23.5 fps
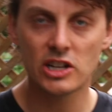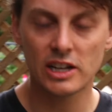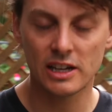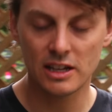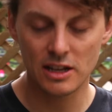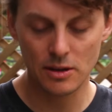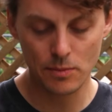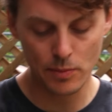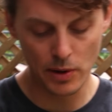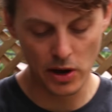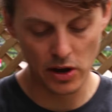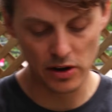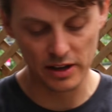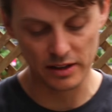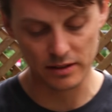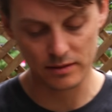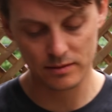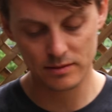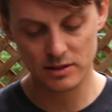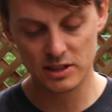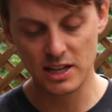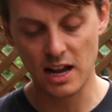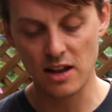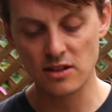Chicken deboning.
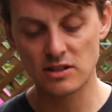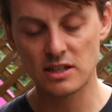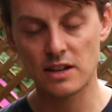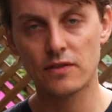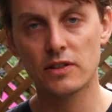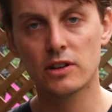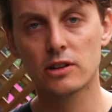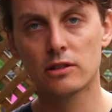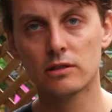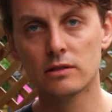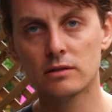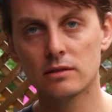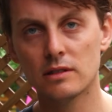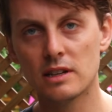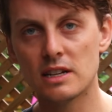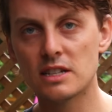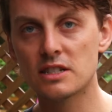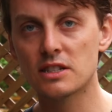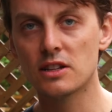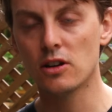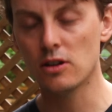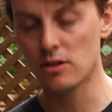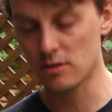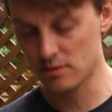Sounds difficult, it's
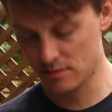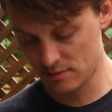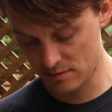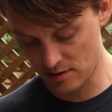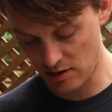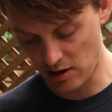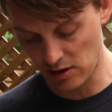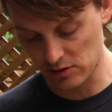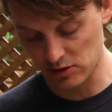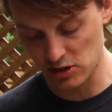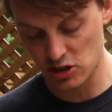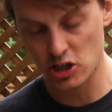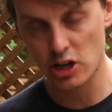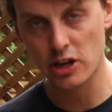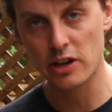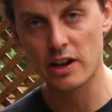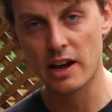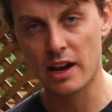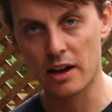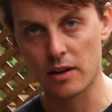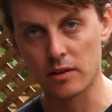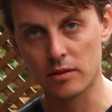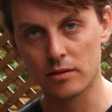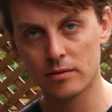not. I'm going to show you how.